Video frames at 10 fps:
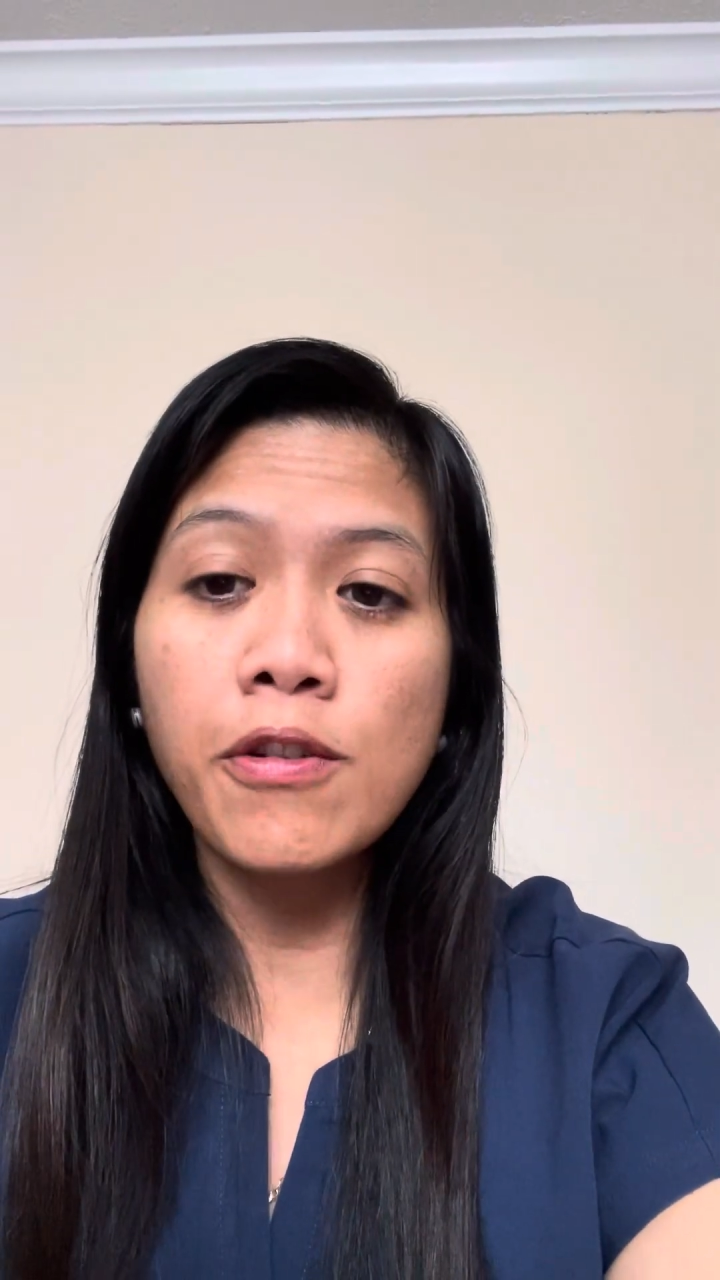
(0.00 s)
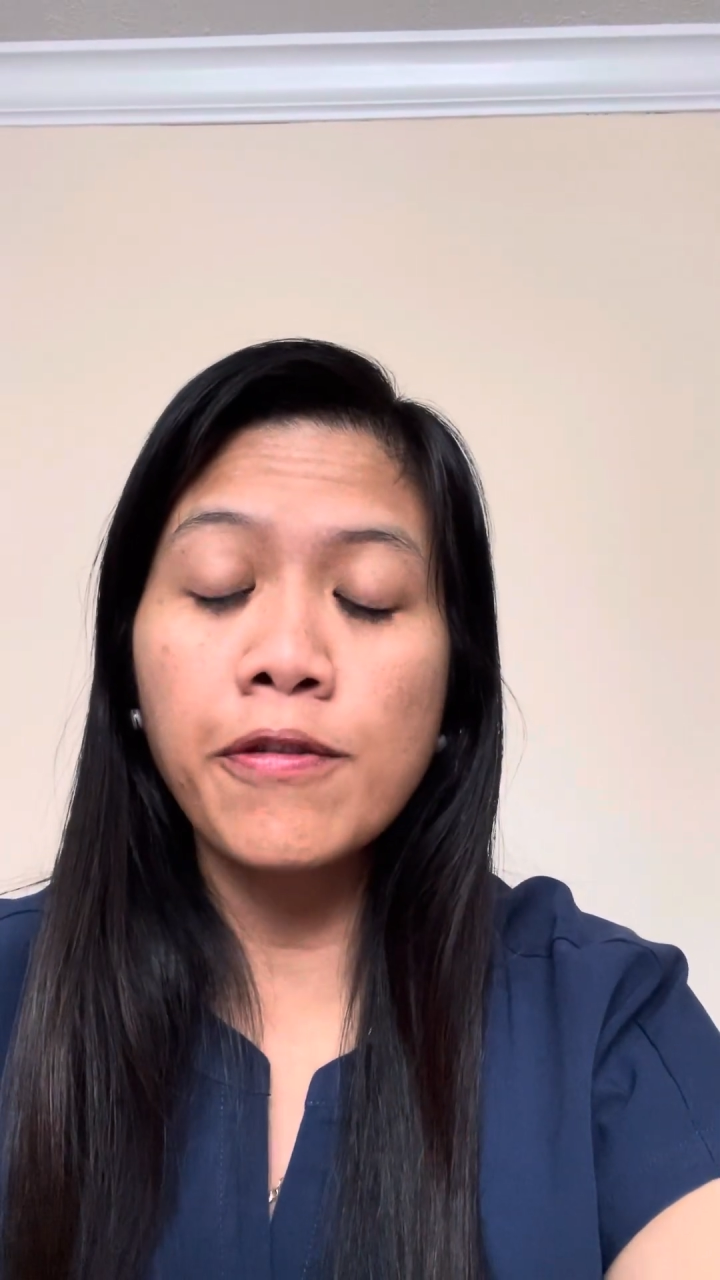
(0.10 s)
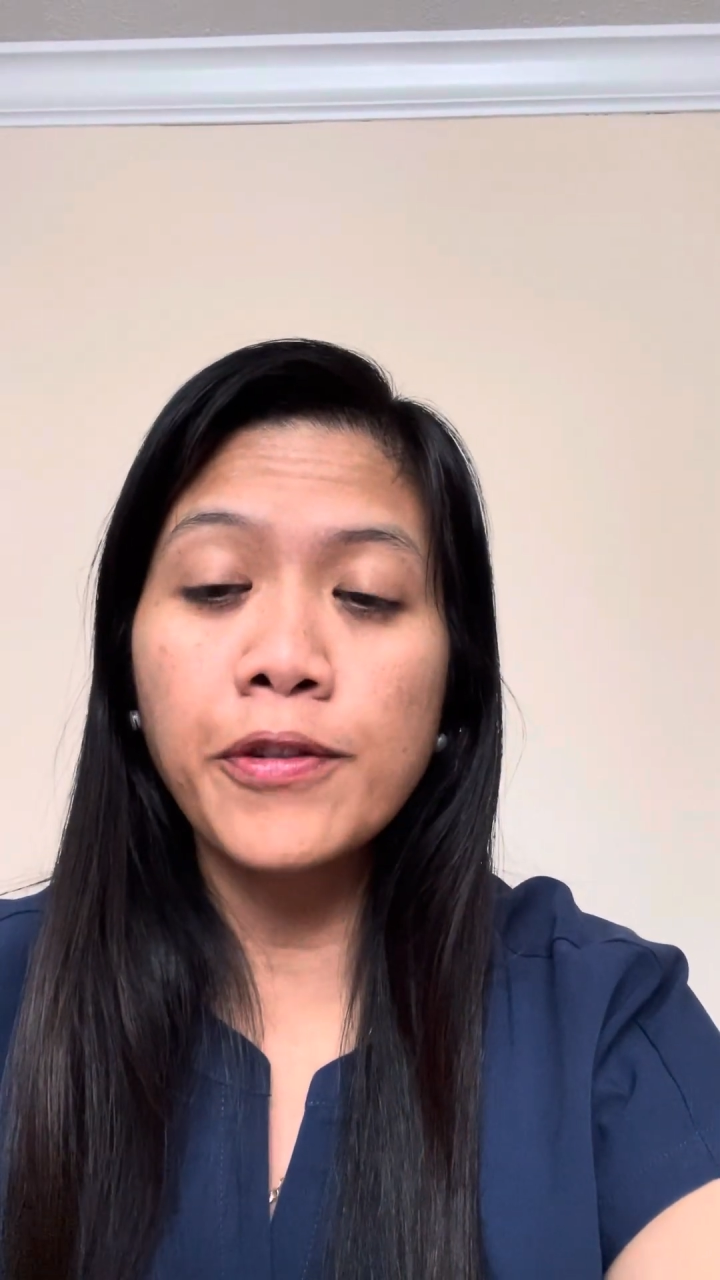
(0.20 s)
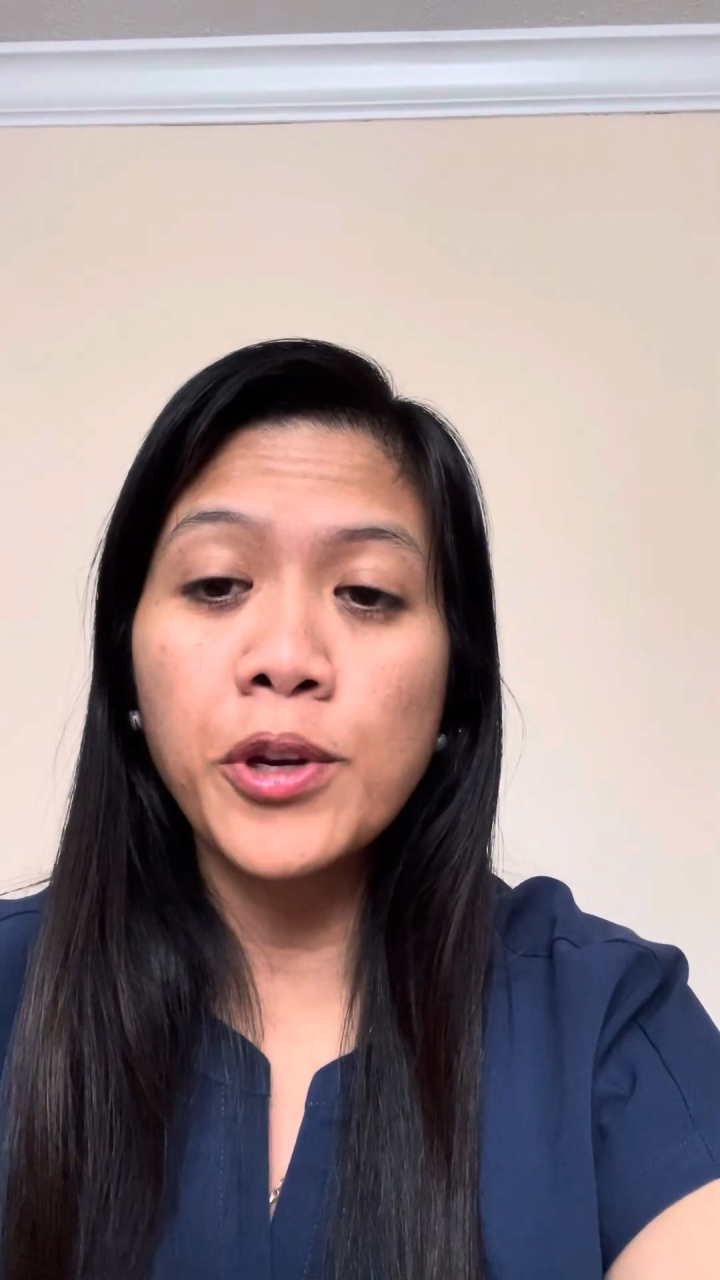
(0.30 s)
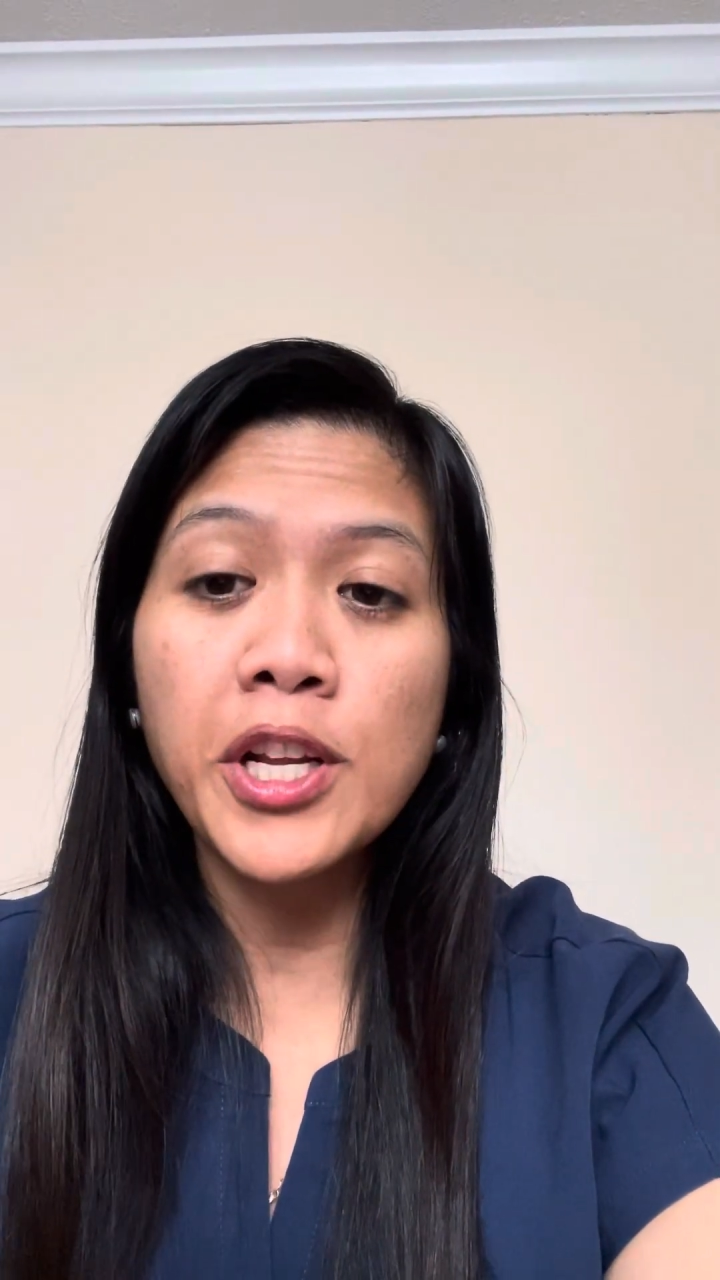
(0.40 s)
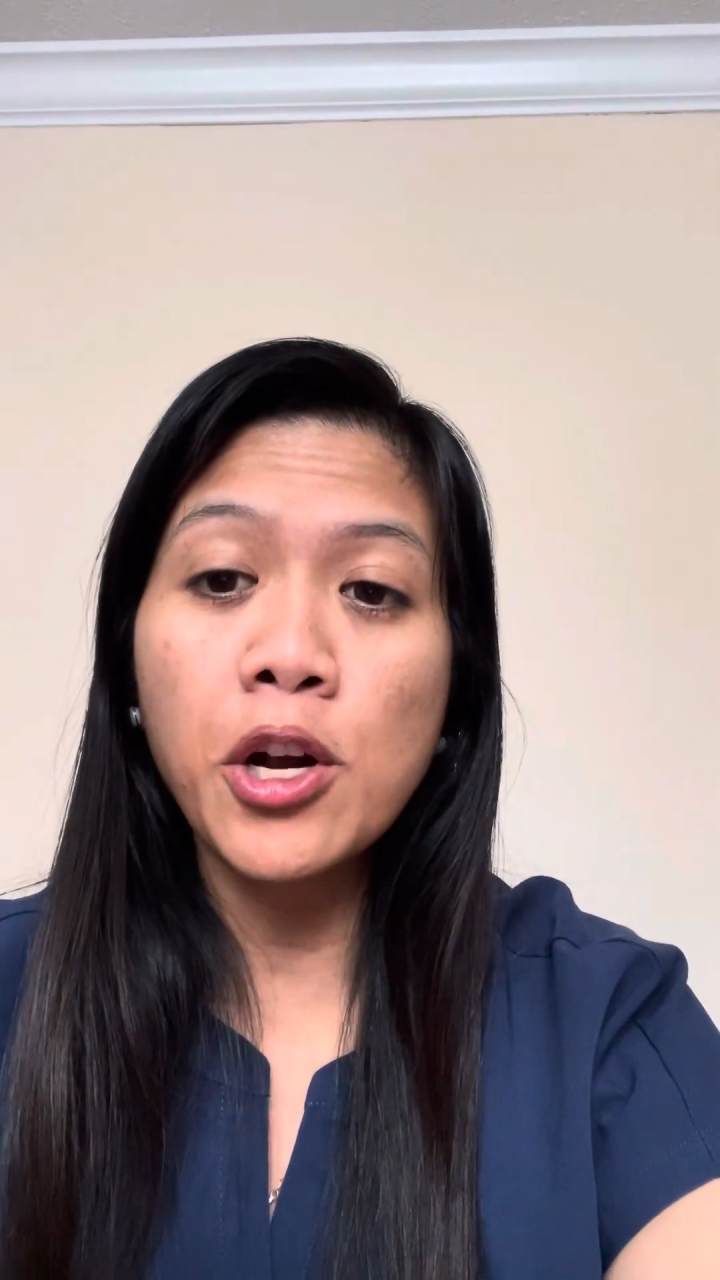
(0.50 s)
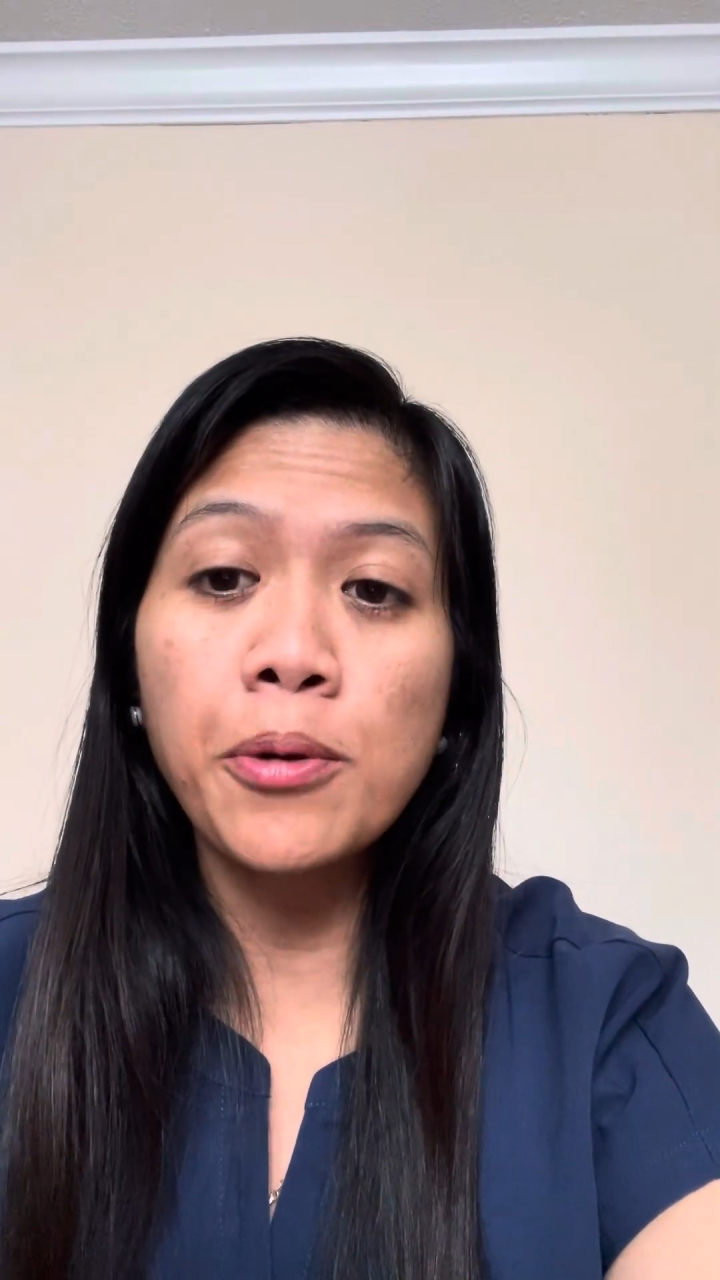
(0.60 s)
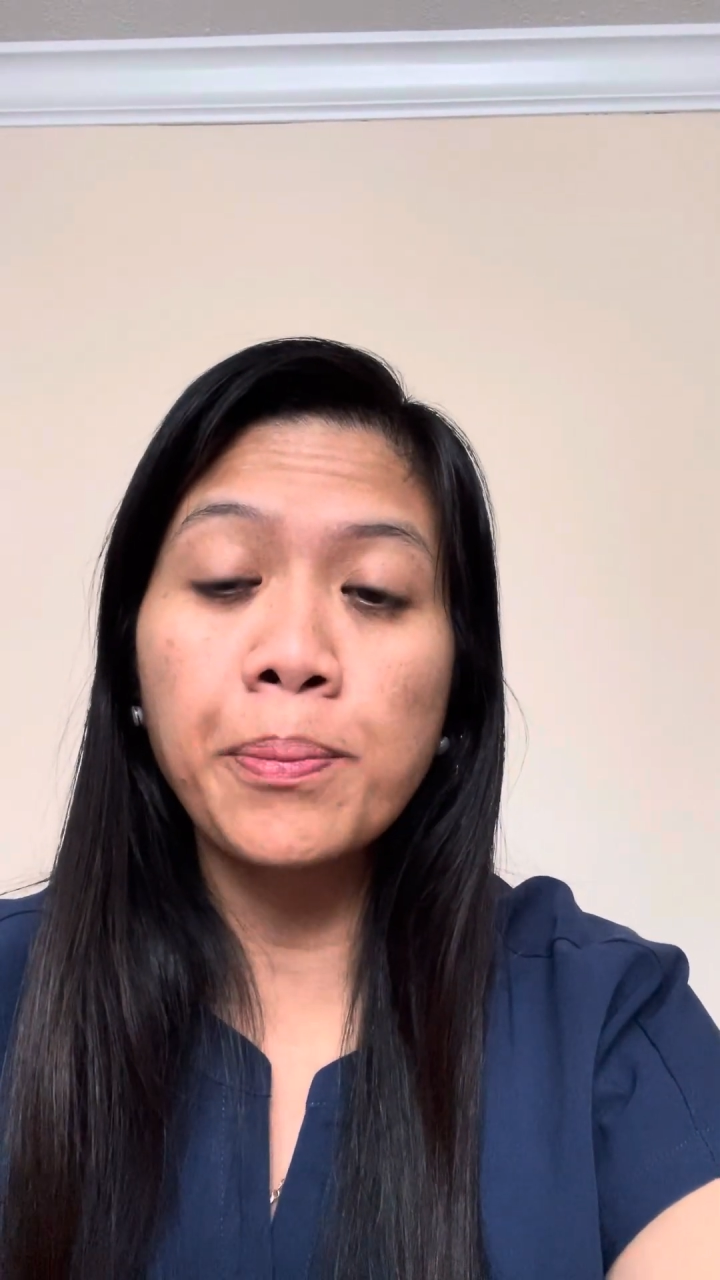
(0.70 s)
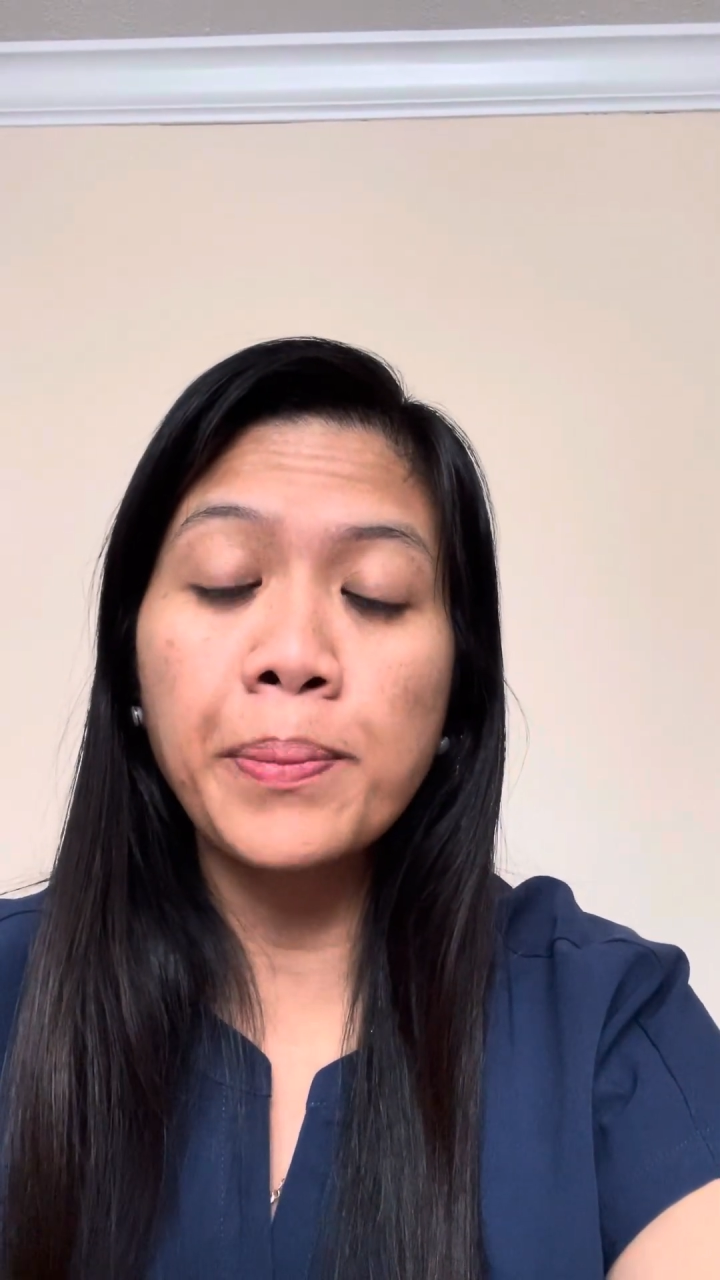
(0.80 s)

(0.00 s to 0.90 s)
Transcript: of critical